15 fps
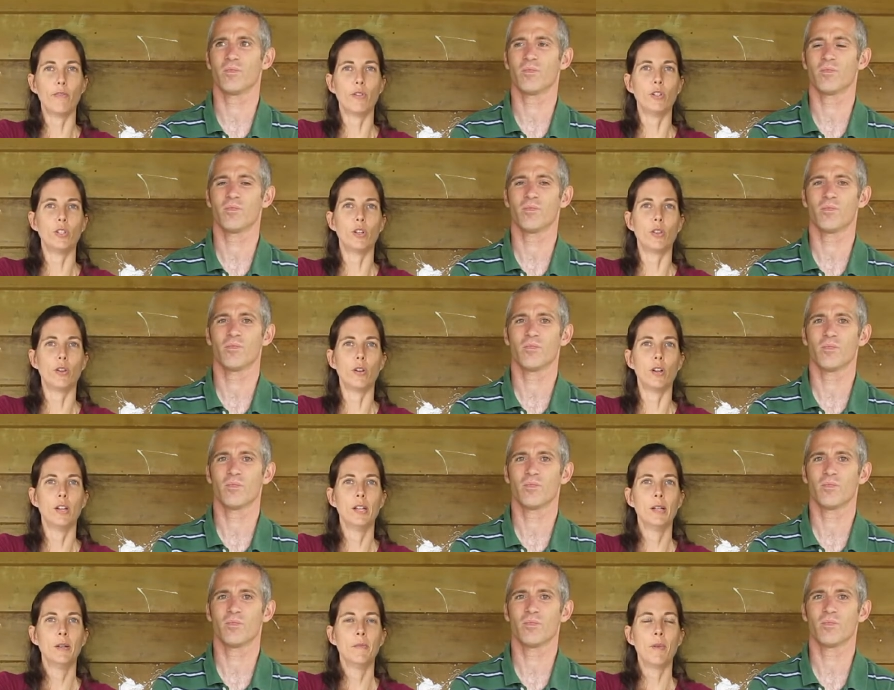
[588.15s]
Speaker 1: for each other
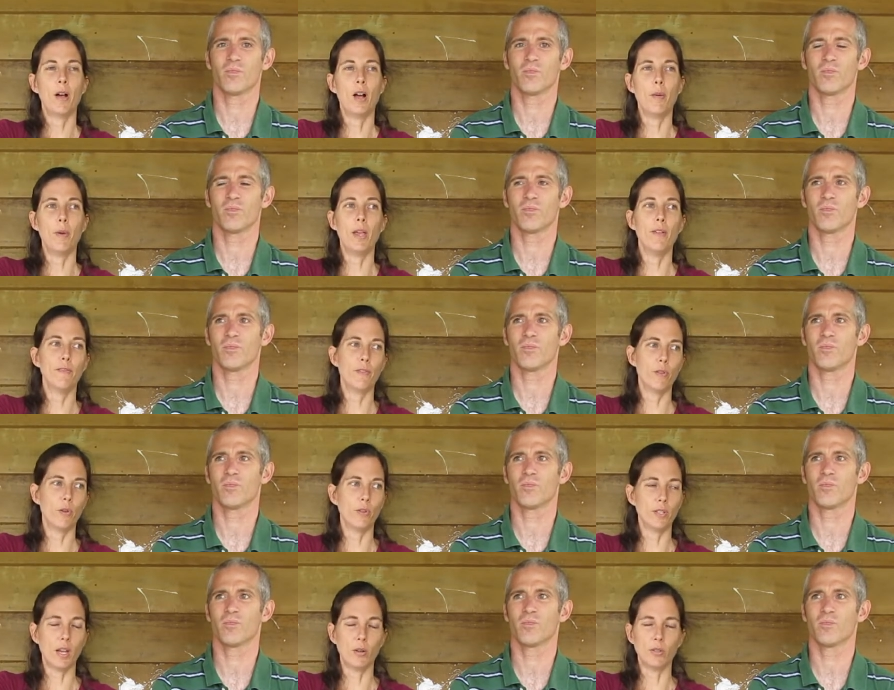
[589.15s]
um, and for
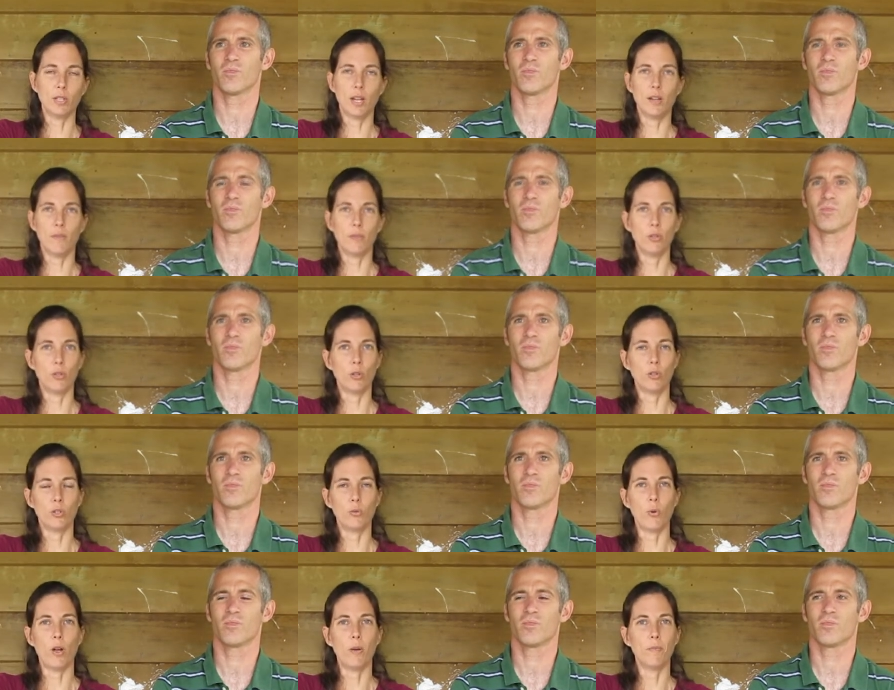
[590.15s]
those outside of the church
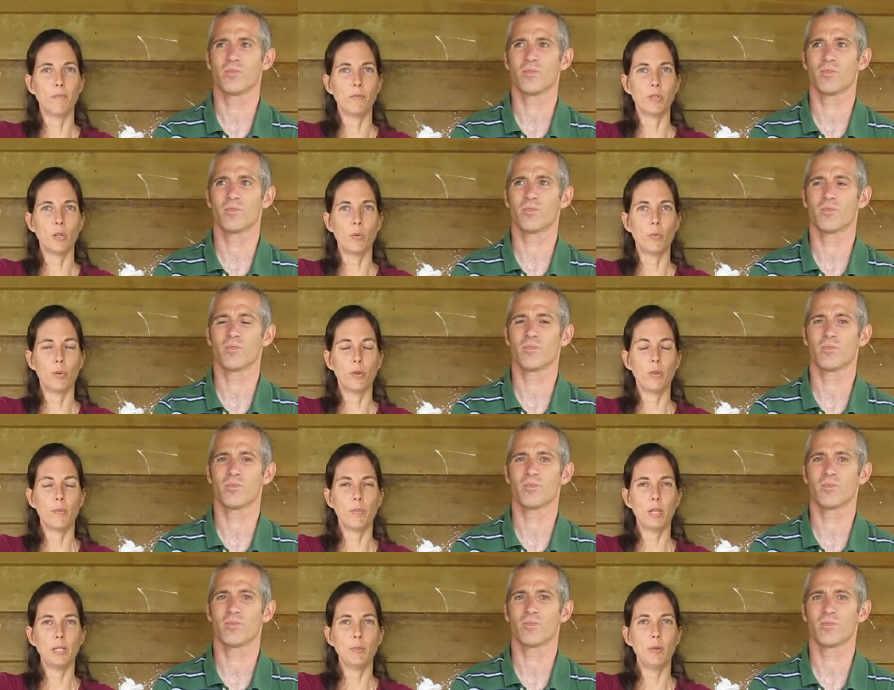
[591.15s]
as well. So
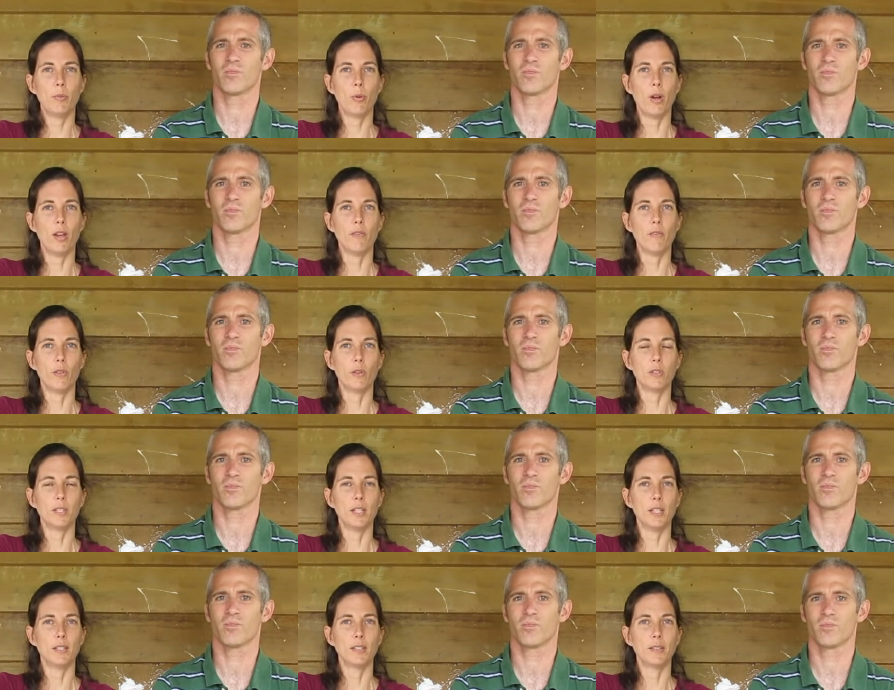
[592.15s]
please be praying for those
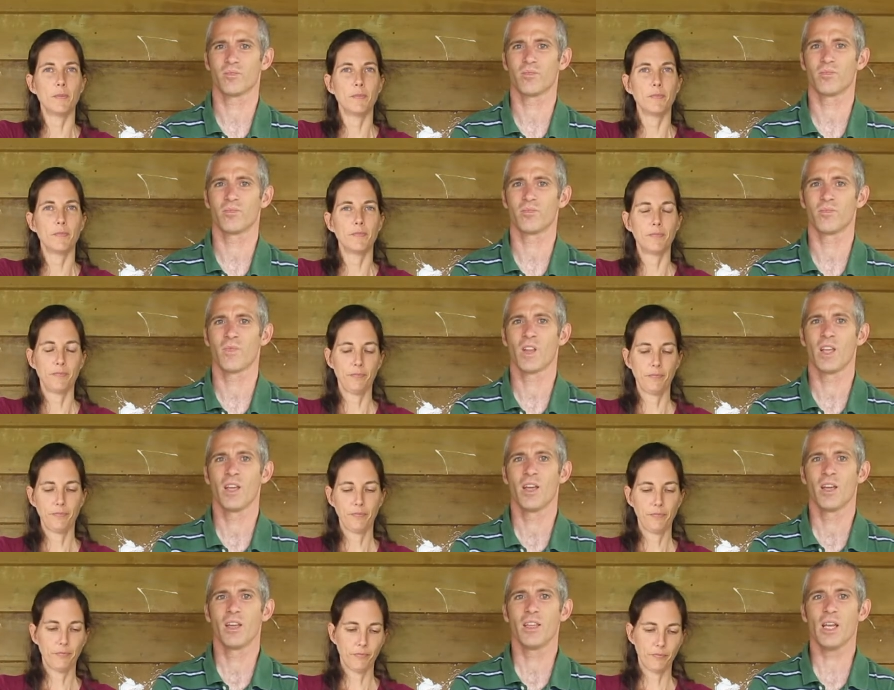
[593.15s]
things.
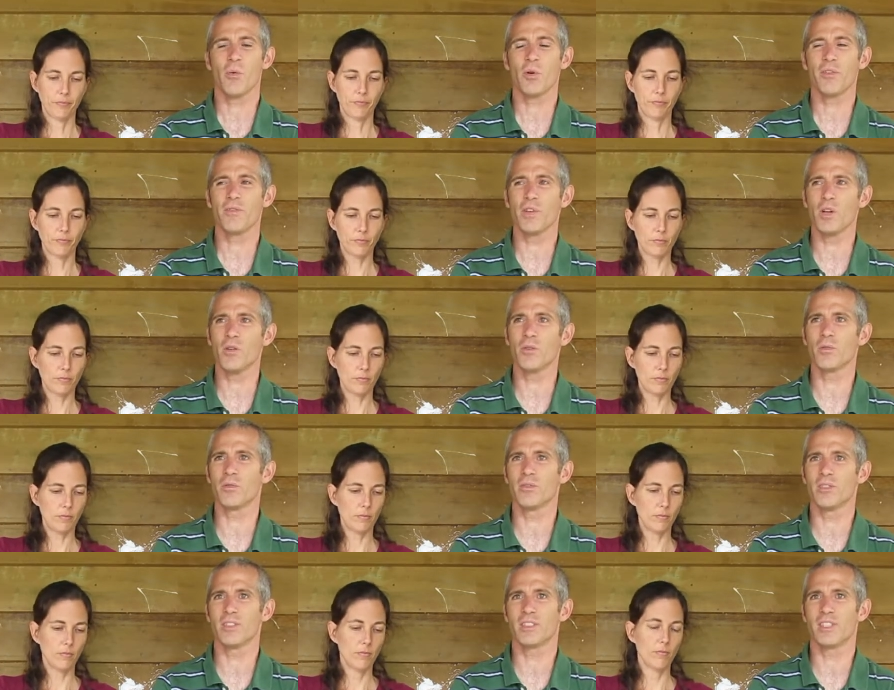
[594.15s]
Speaker 2: Yeah, we've
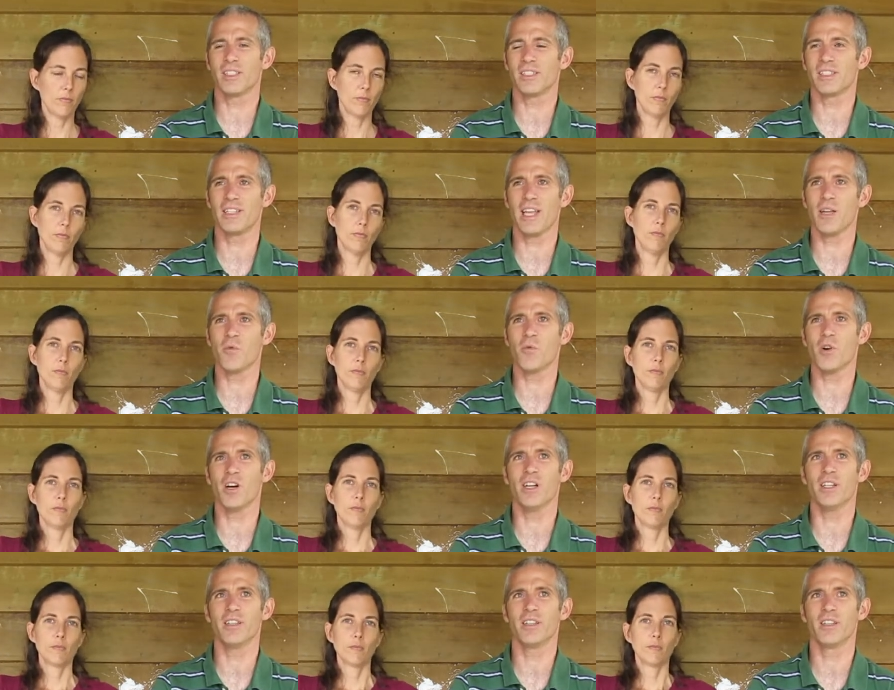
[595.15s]
known since day
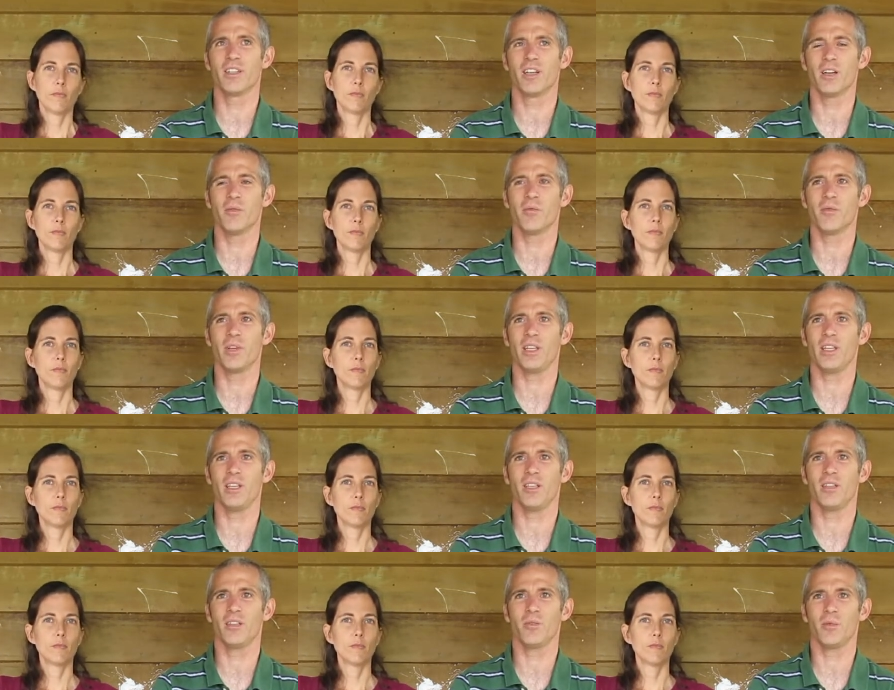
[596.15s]
one. I mean,
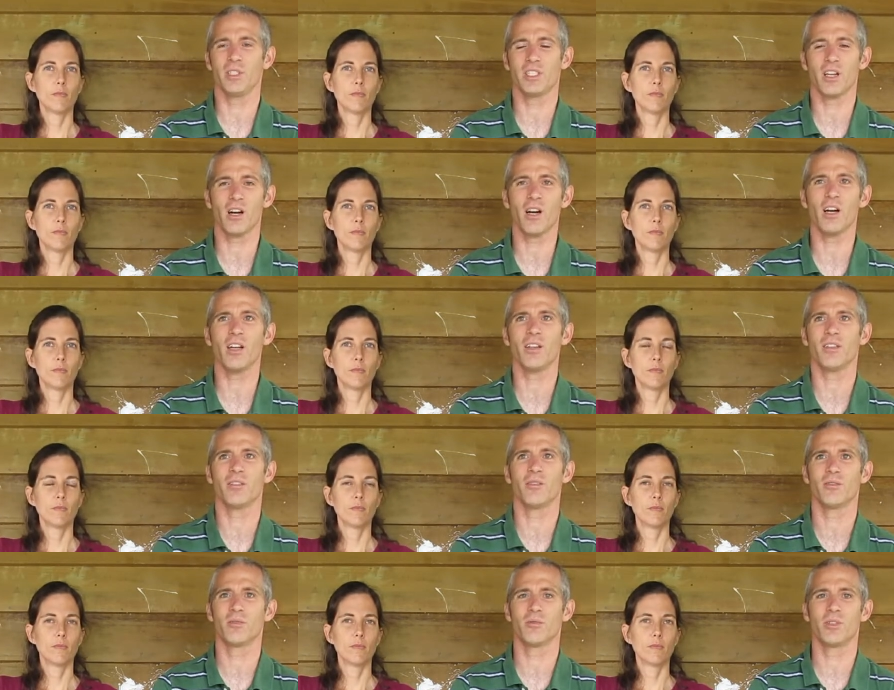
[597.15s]
we we taught,
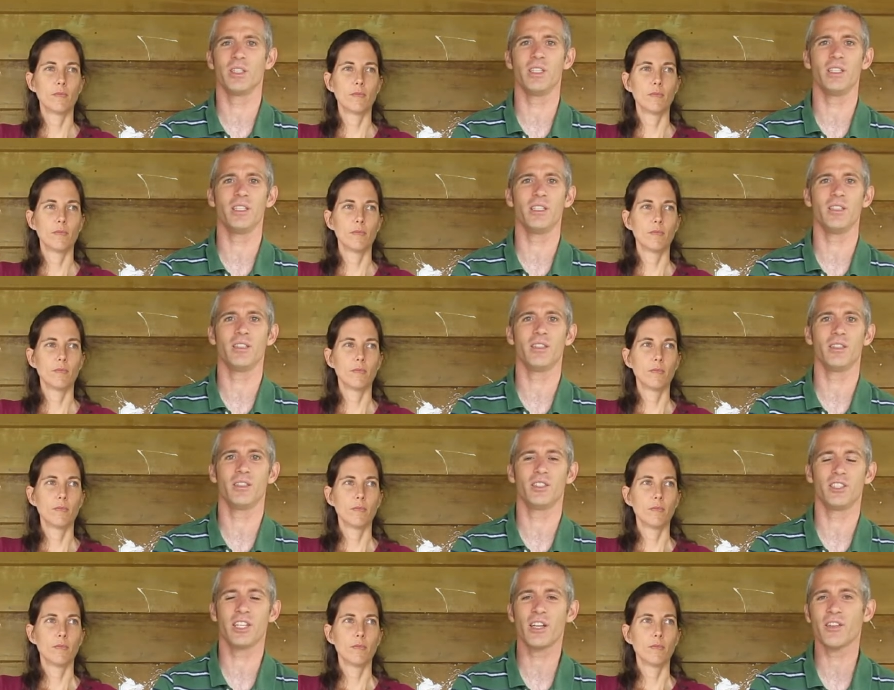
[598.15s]
we
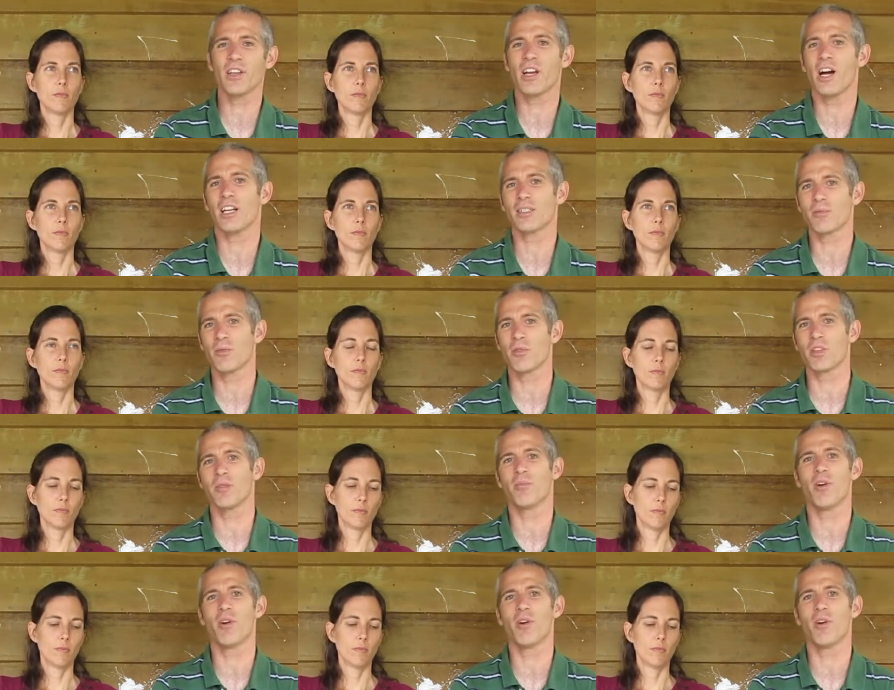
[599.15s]
shared the gospel with the